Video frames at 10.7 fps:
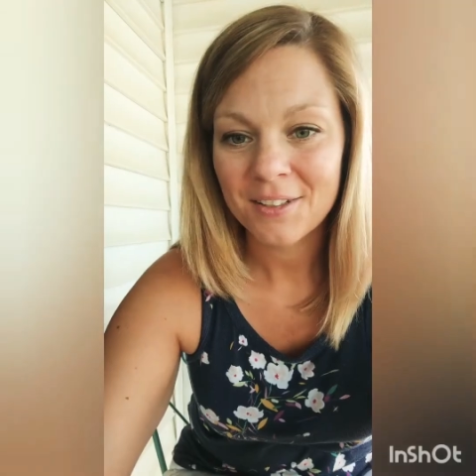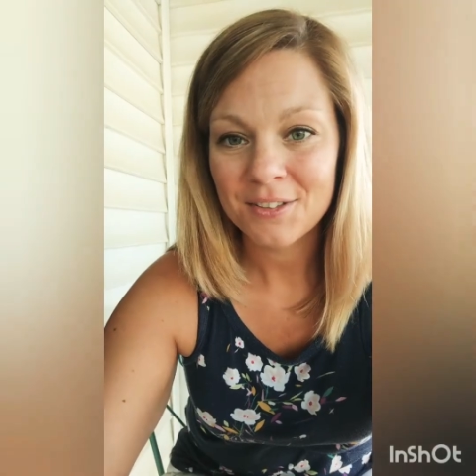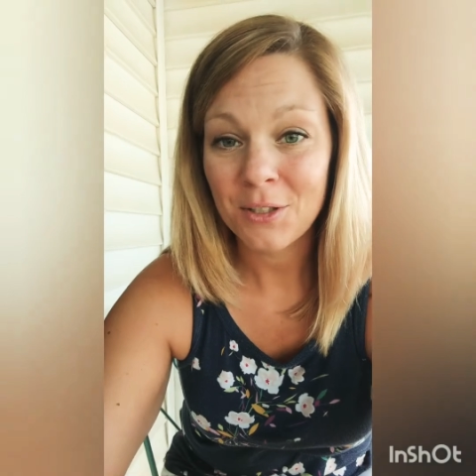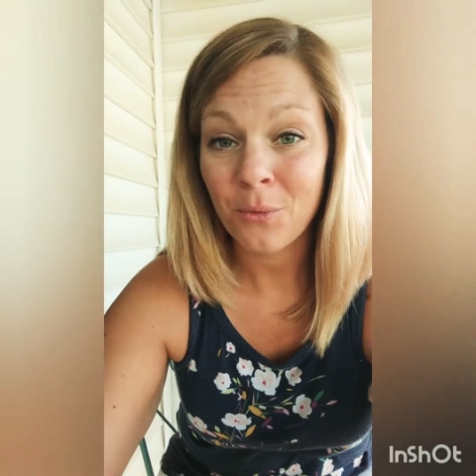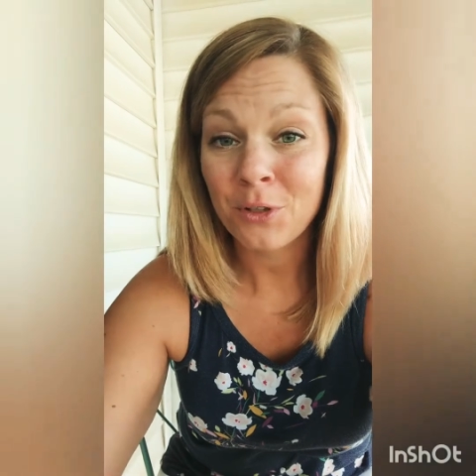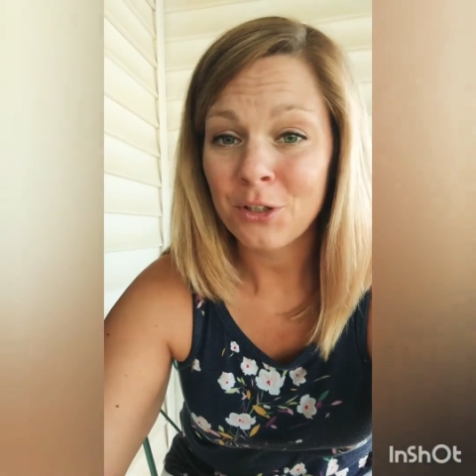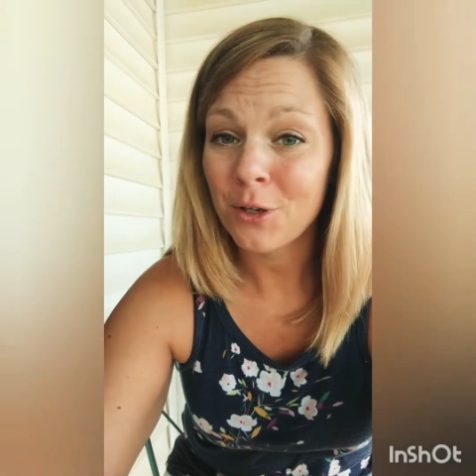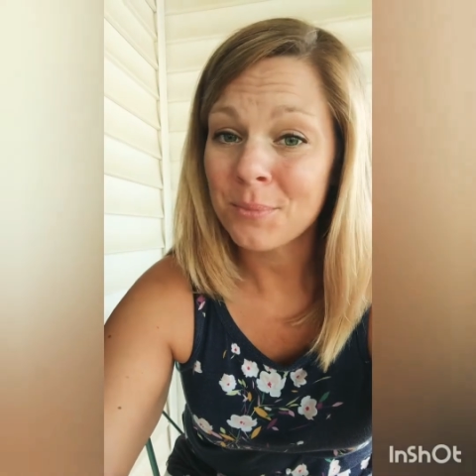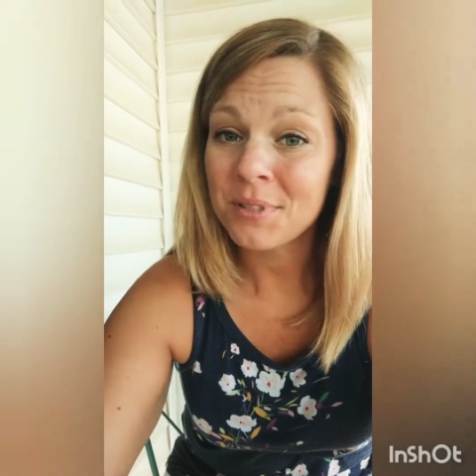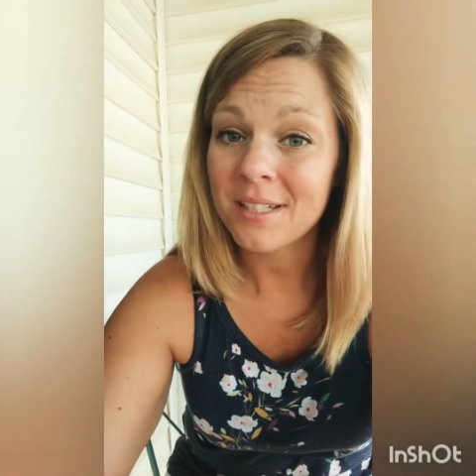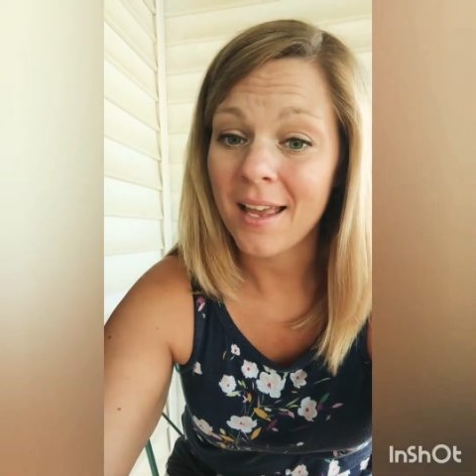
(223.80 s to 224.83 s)
So when you're
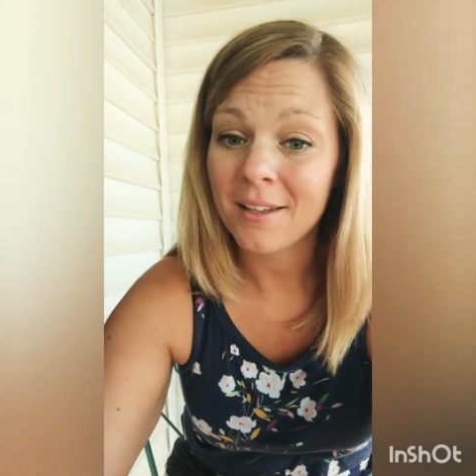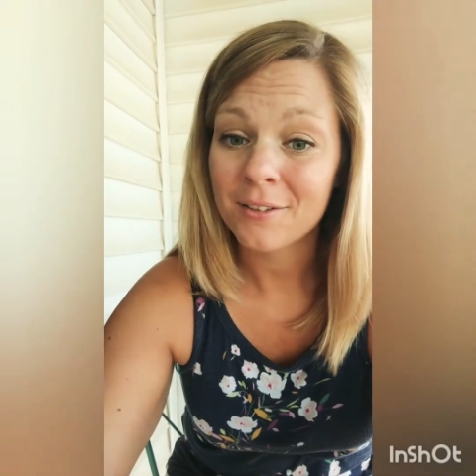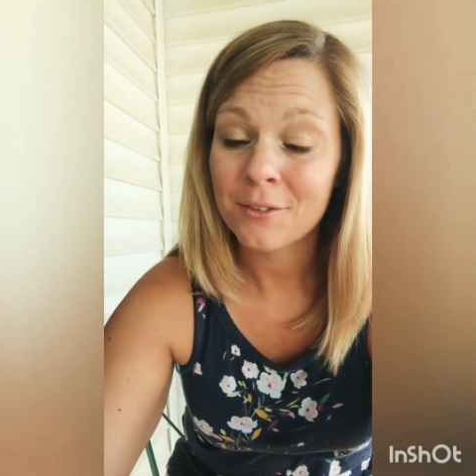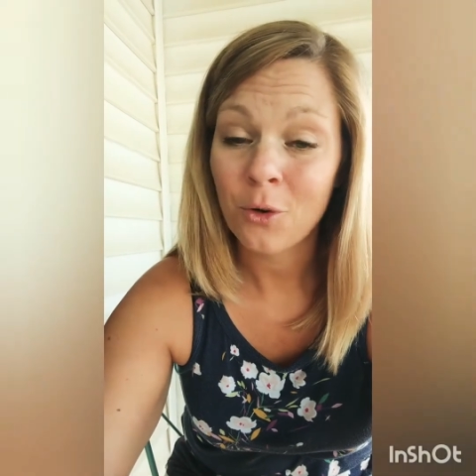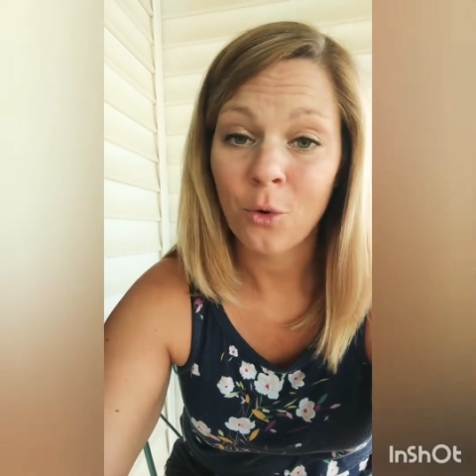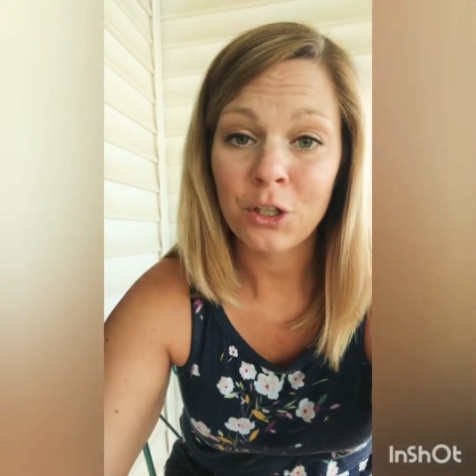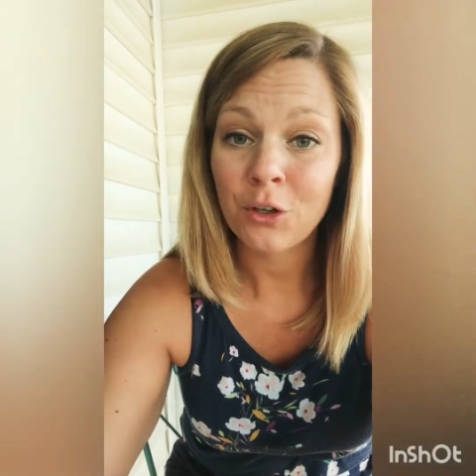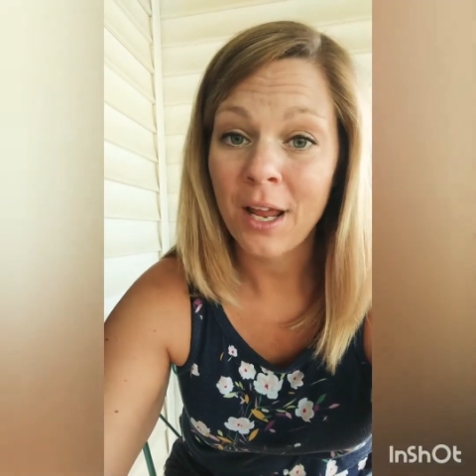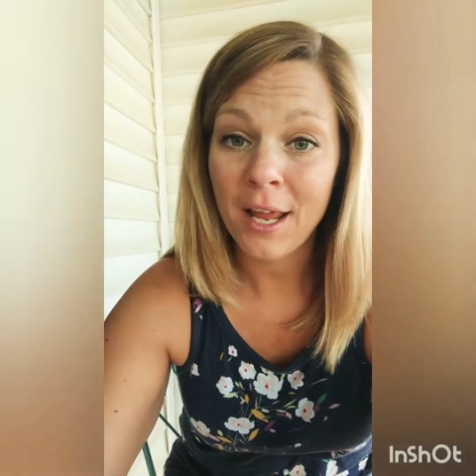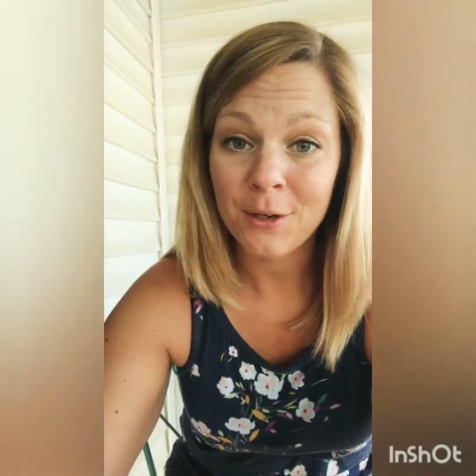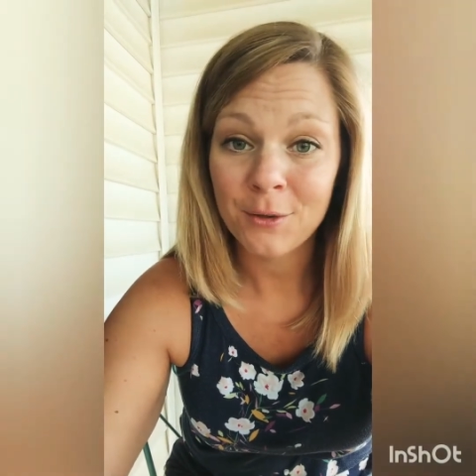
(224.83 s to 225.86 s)
upset or you're
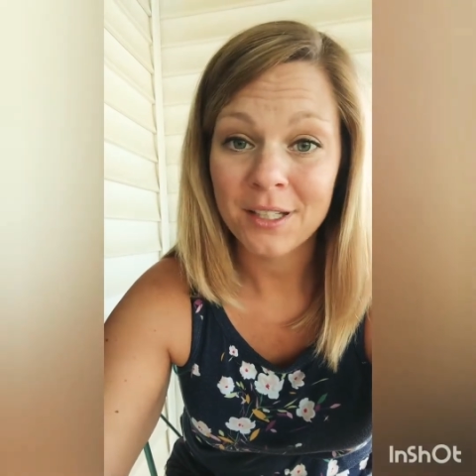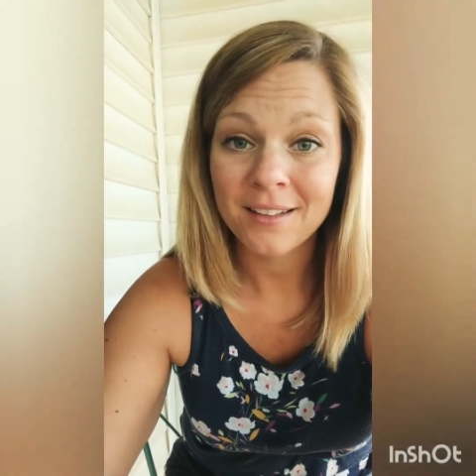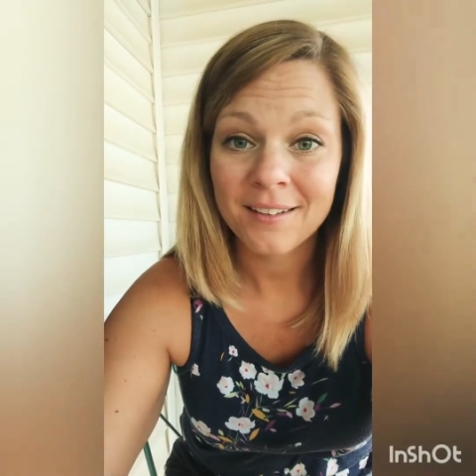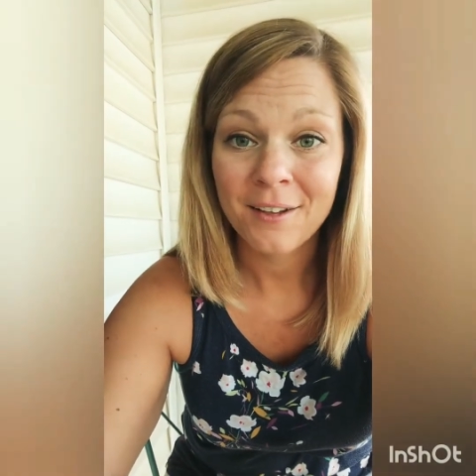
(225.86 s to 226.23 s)
angry,